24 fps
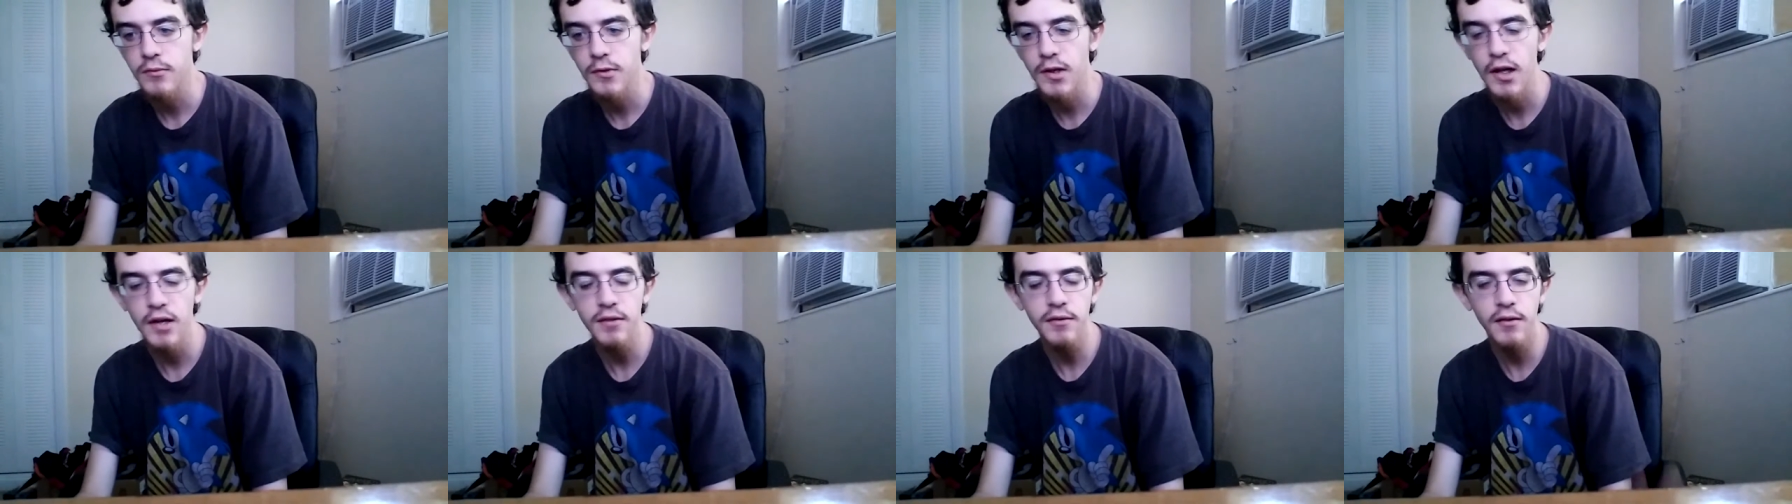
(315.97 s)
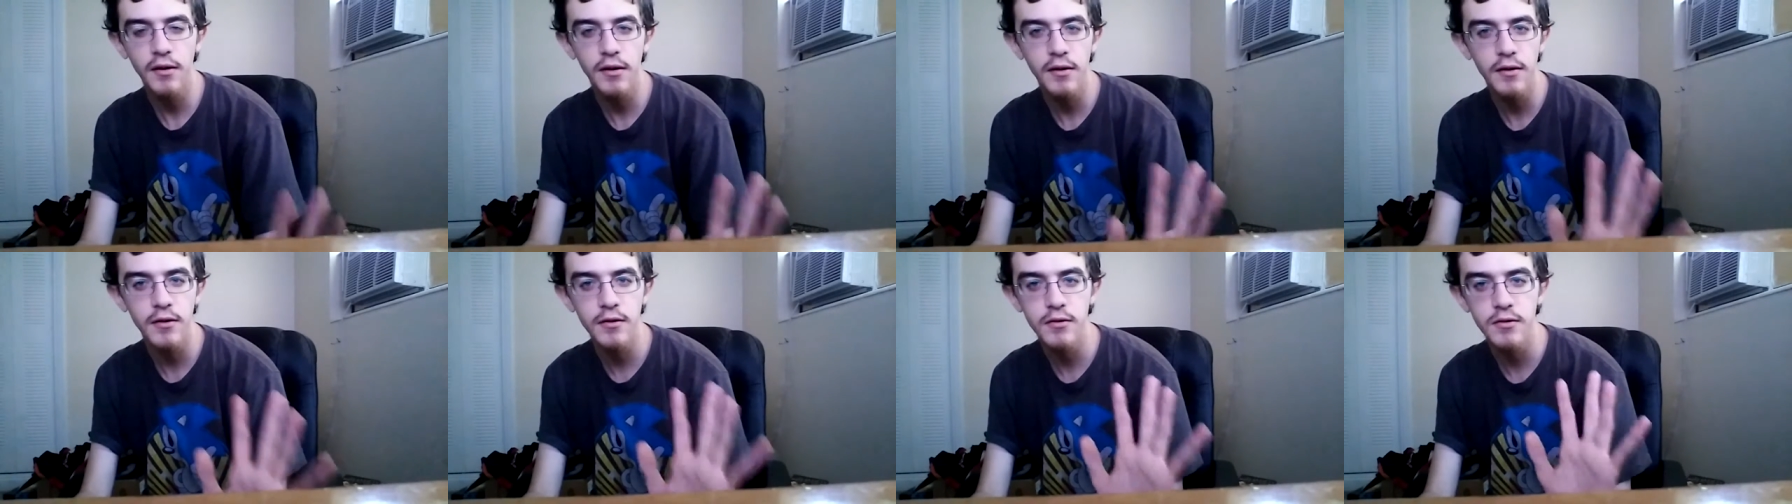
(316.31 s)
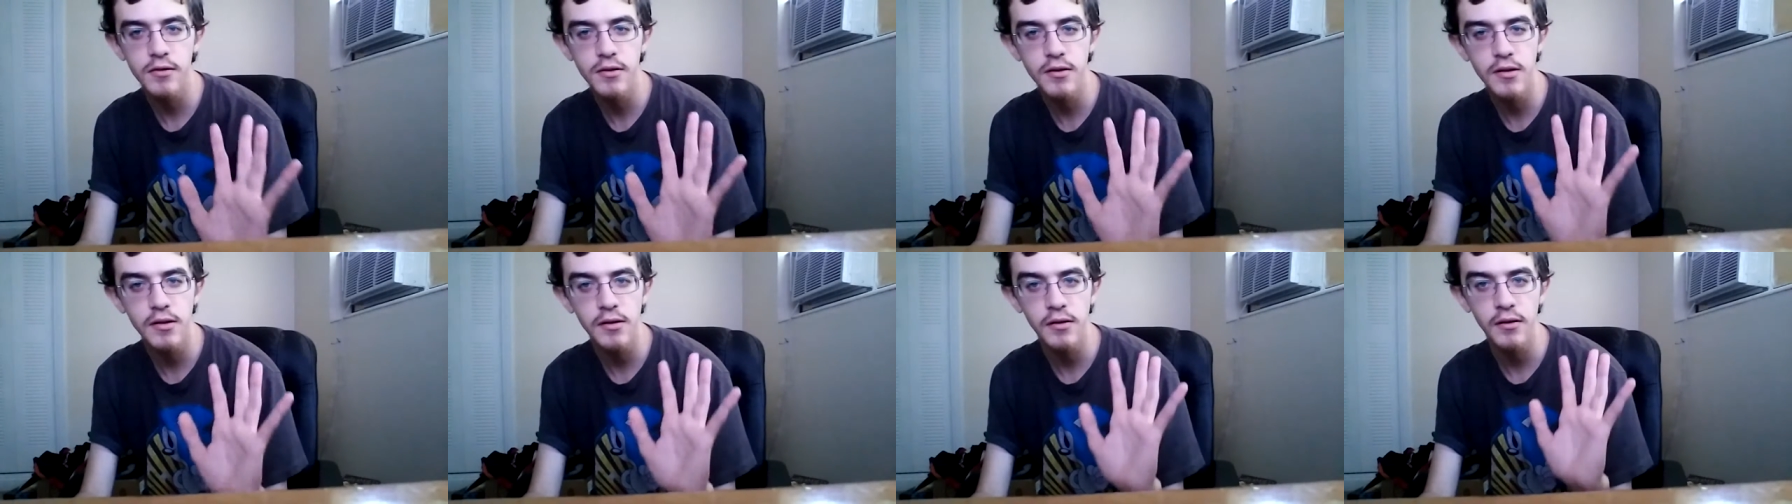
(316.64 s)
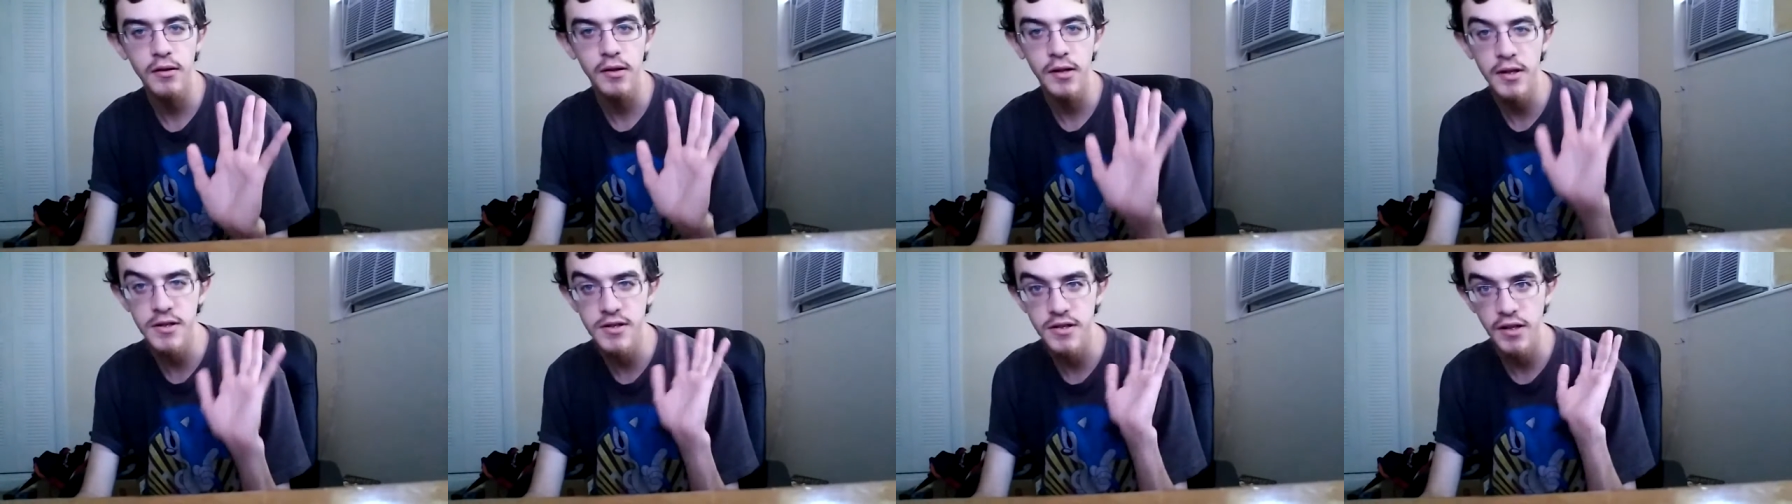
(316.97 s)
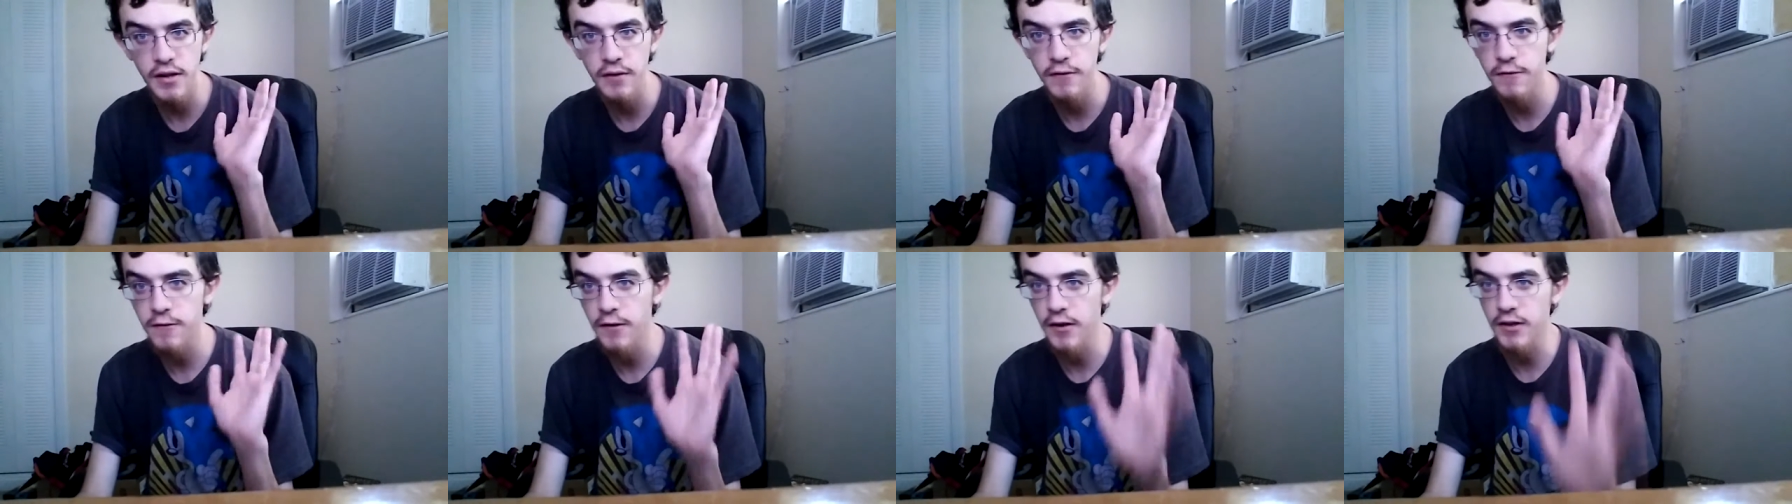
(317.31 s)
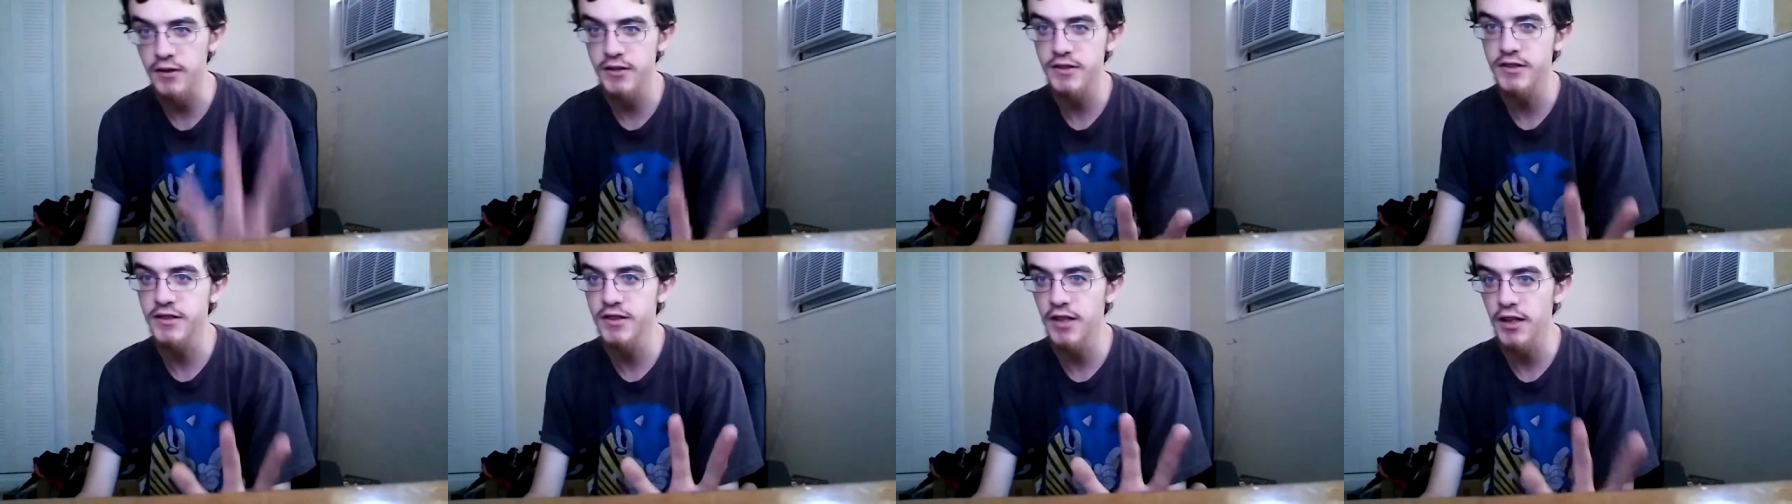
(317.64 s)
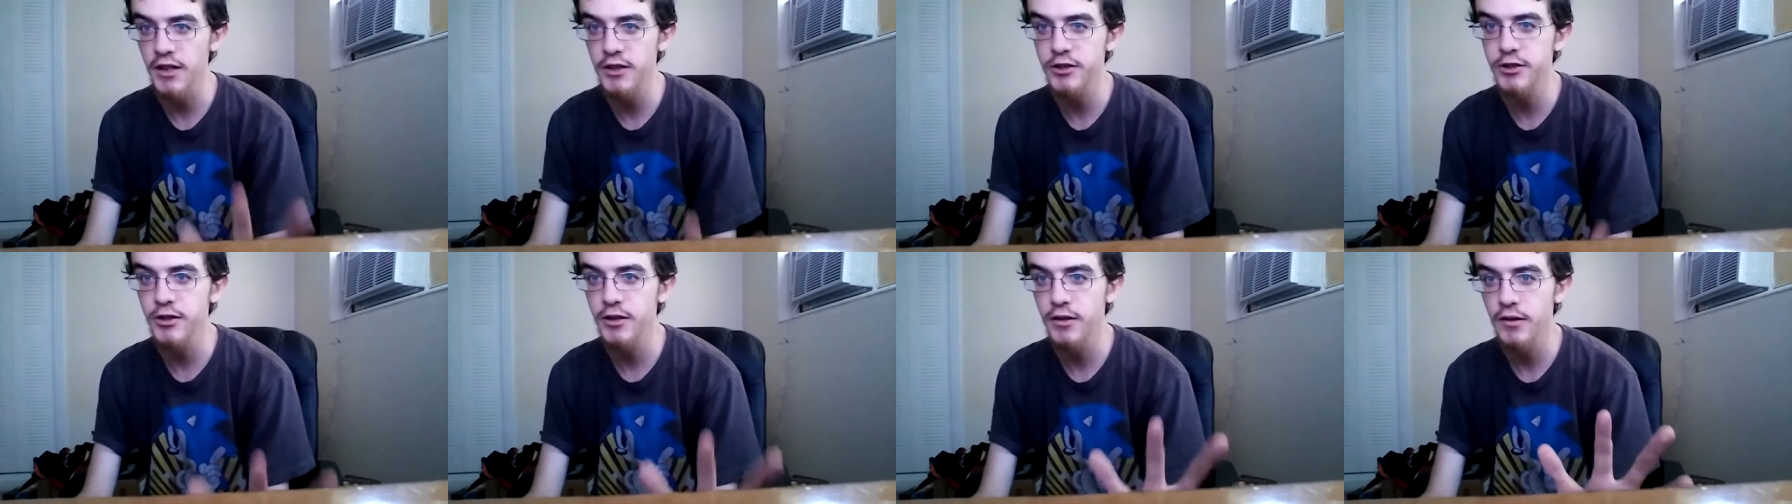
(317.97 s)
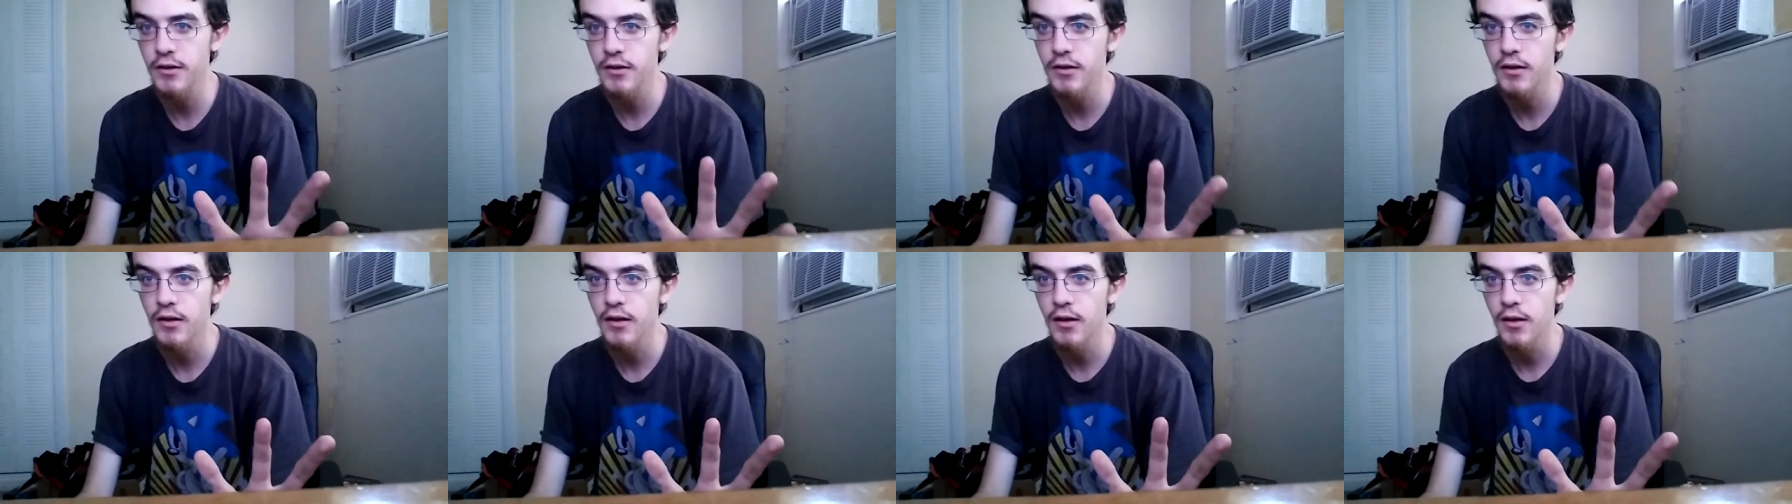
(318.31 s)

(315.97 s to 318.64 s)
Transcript: kind of, it is a fun section